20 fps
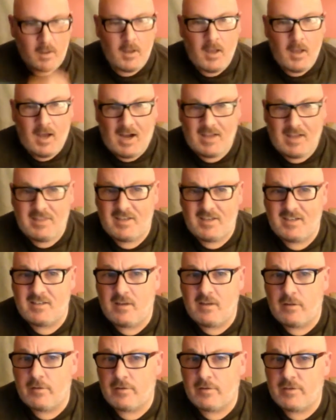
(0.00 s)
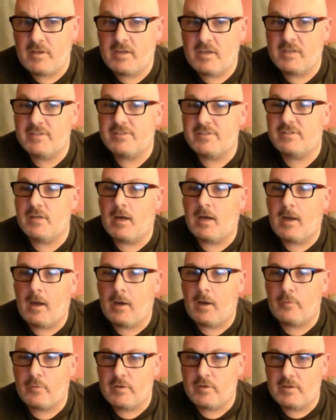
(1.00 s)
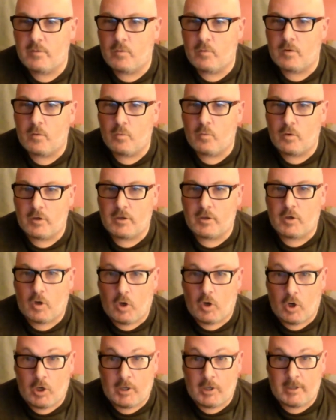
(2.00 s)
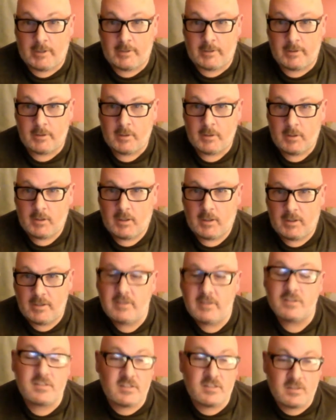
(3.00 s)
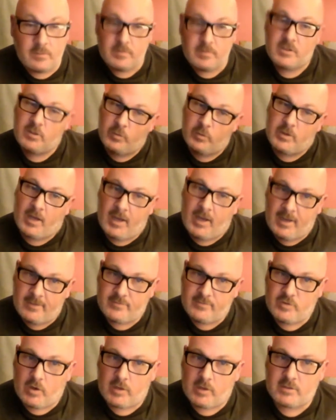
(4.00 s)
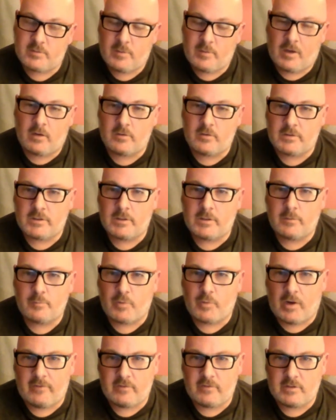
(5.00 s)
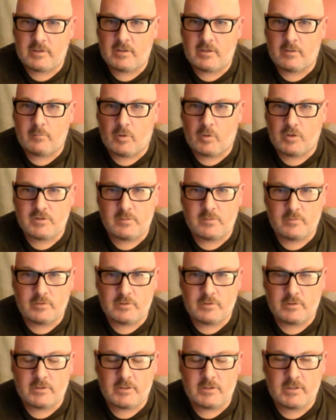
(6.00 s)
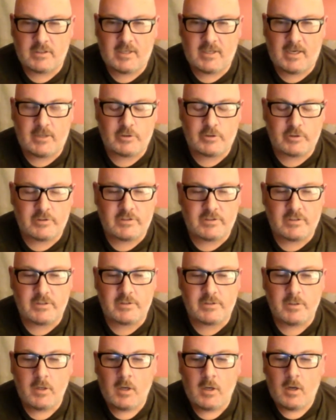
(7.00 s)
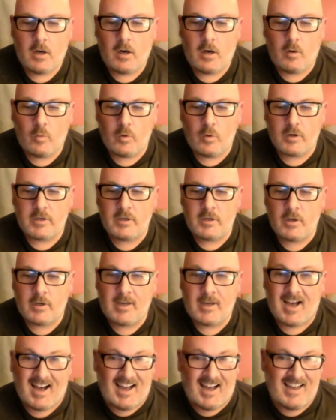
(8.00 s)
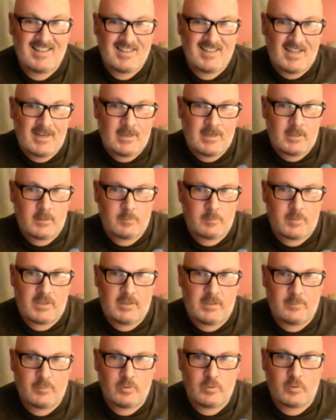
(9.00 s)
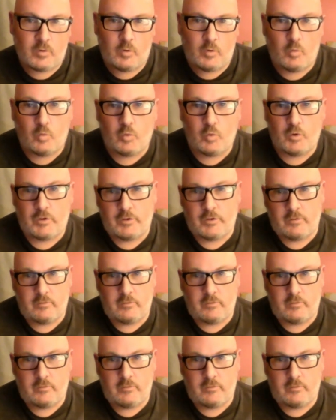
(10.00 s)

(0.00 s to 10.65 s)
I think another thing is I really want to work on, and this is something you and I have talked about privately on multiple occasions, is working on highlighting people who wouldn't